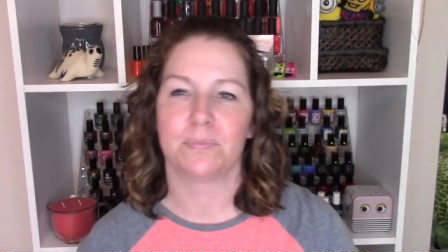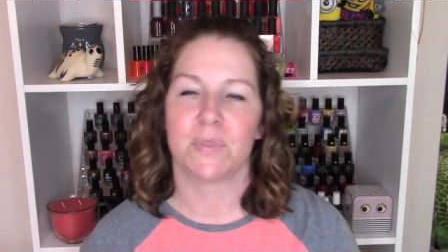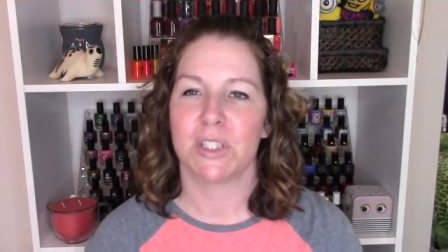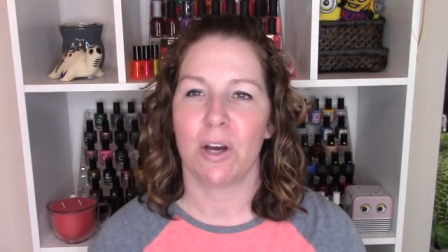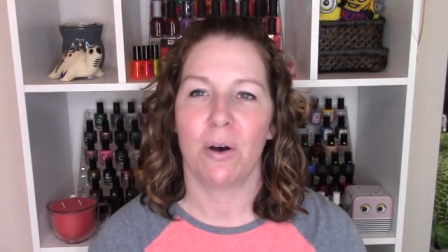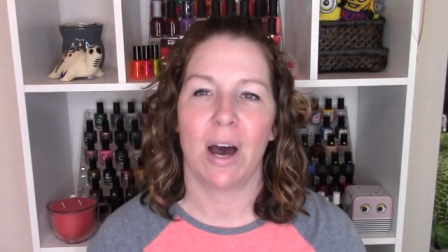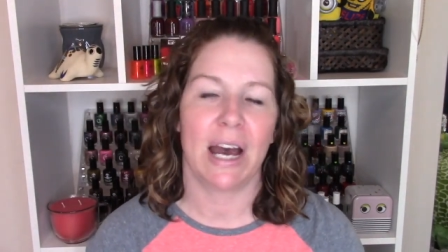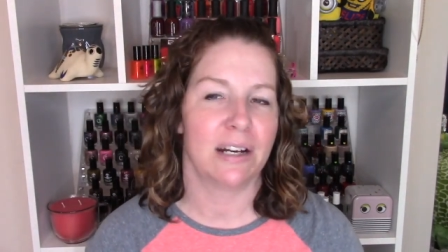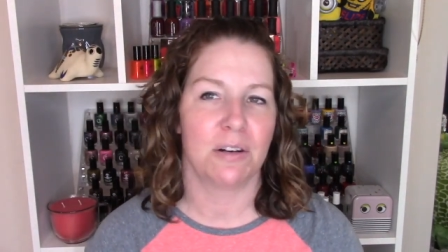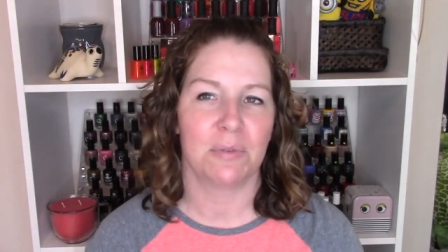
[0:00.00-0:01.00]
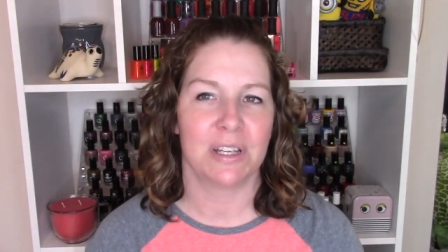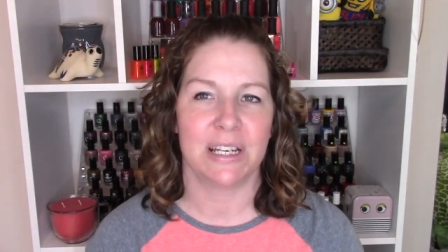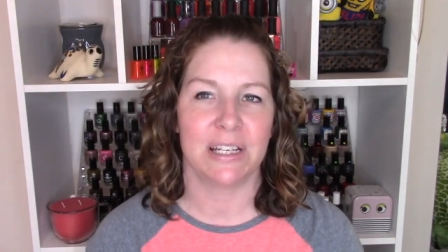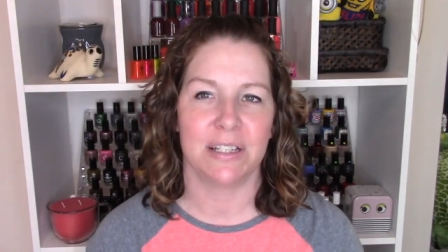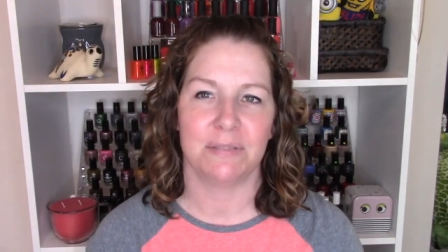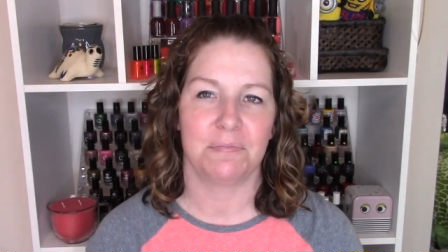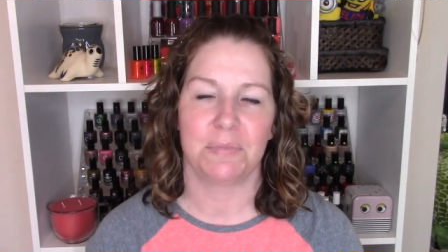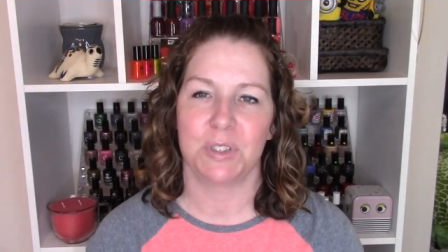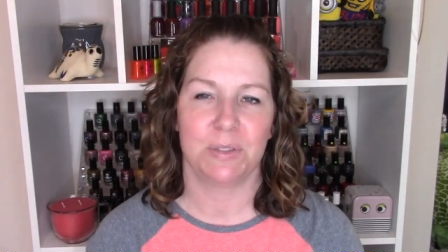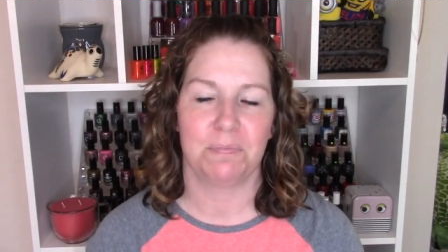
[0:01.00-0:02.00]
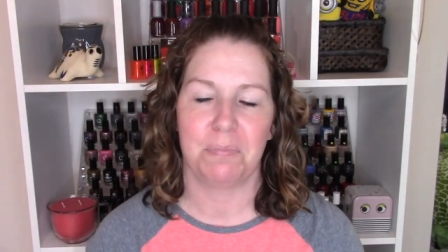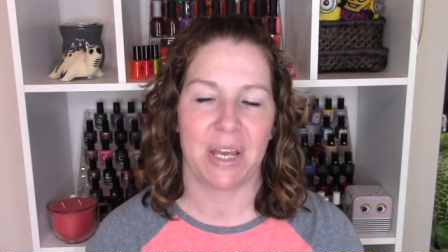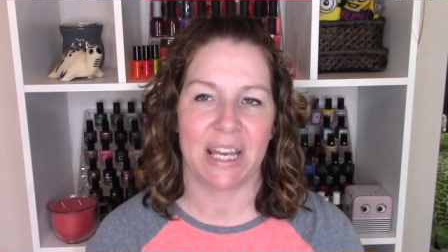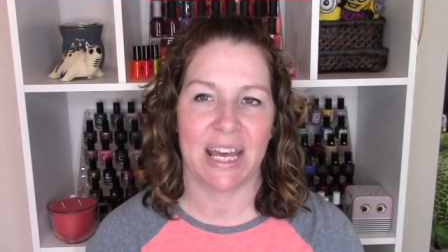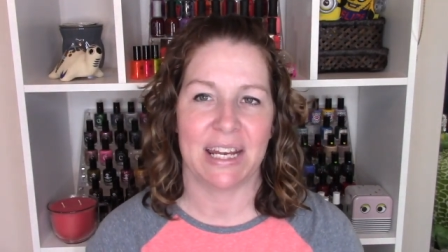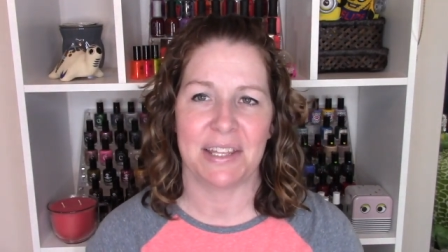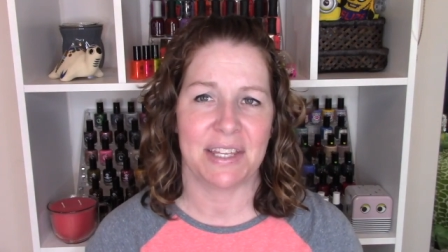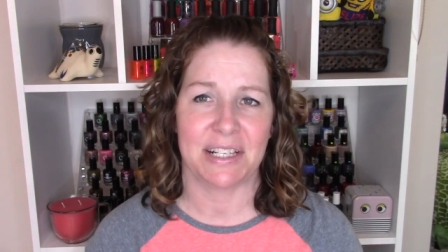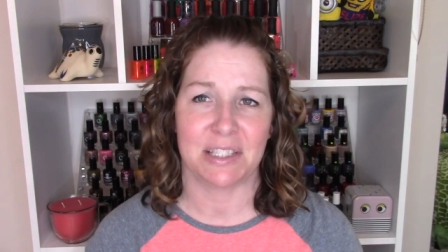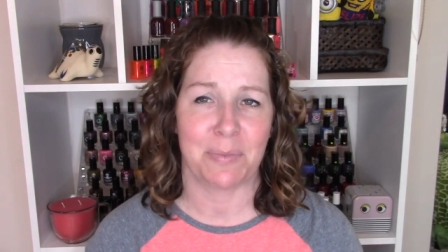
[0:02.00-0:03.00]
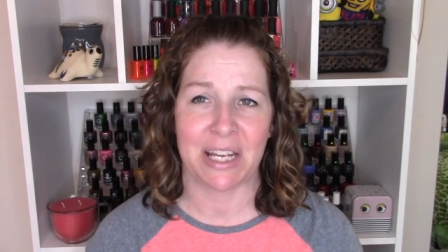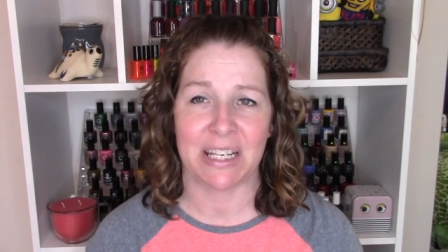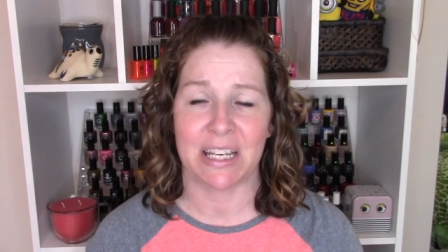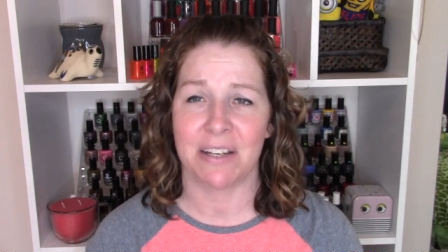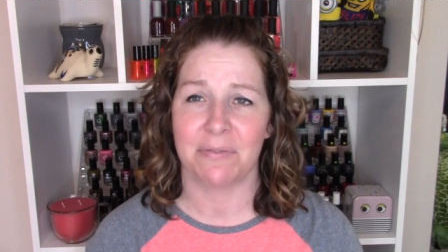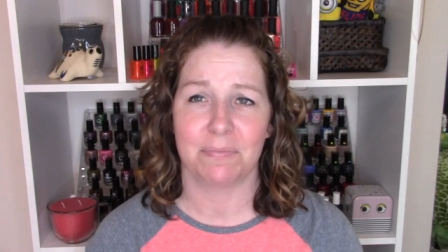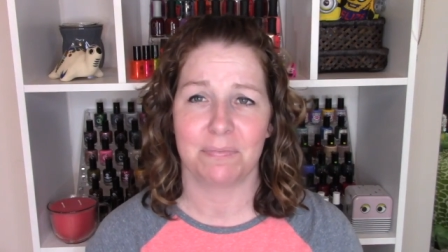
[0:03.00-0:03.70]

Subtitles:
So I don't really pick anything spendy.